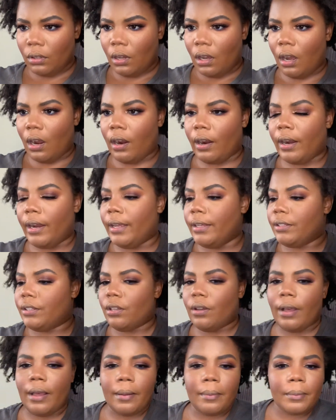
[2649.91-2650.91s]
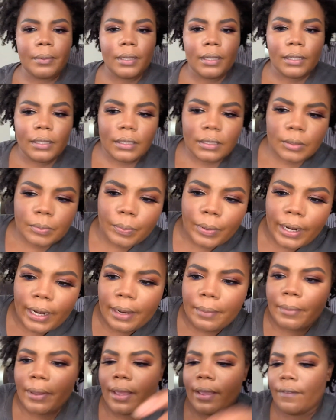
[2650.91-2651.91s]
All right, so I'm gonna spray
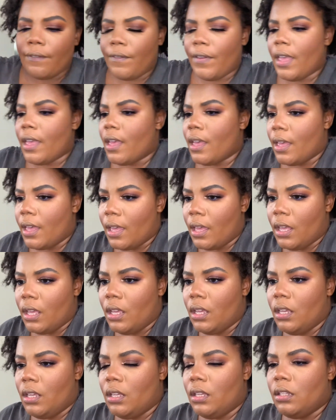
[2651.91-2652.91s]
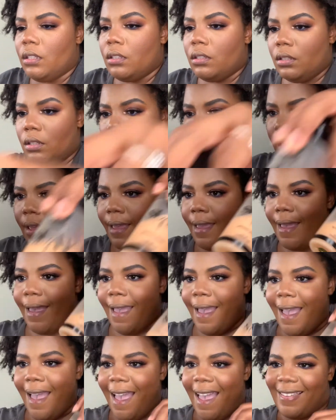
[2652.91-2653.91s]
my face.
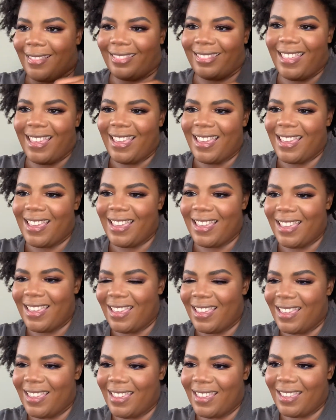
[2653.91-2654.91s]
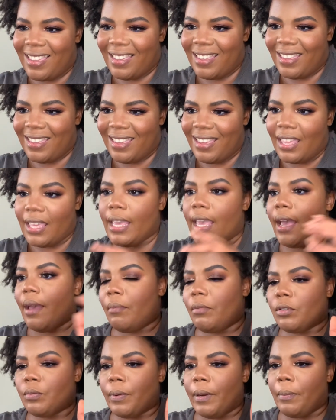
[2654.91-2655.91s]
I think. Yeah, I'm
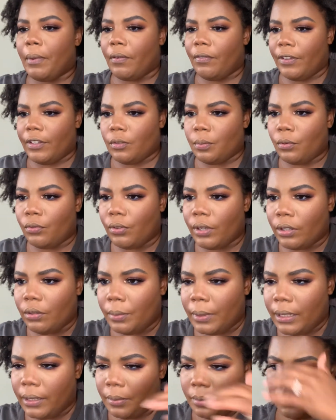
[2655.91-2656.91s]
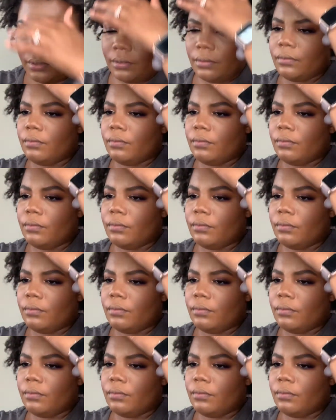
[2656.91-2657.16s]
gonna spray my face before I do my lips.